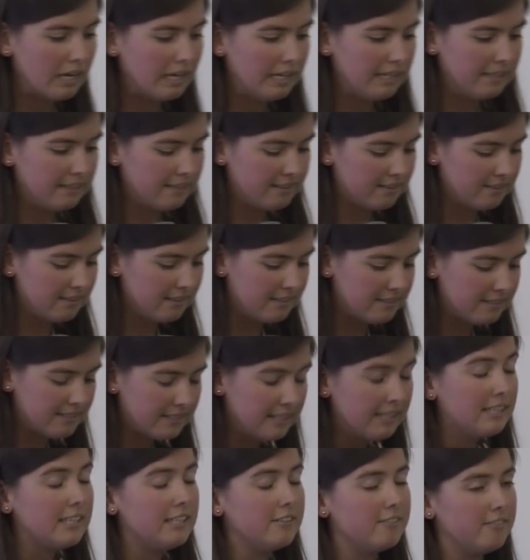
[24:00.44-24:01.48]

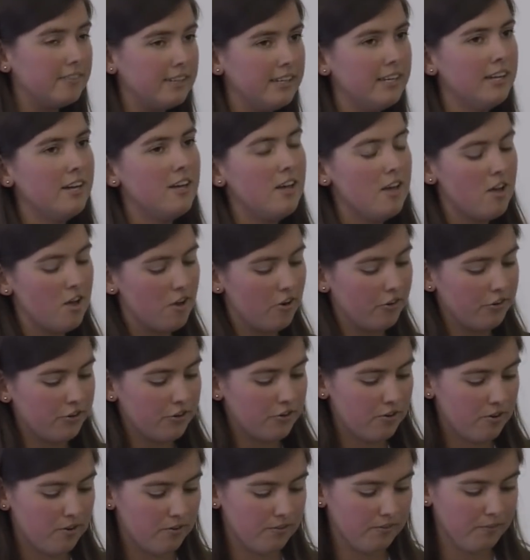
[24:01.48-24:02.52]
instinctively on
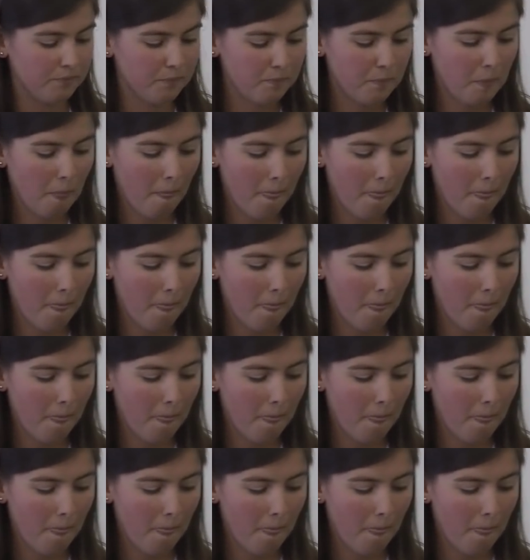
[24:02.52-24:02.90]
your own.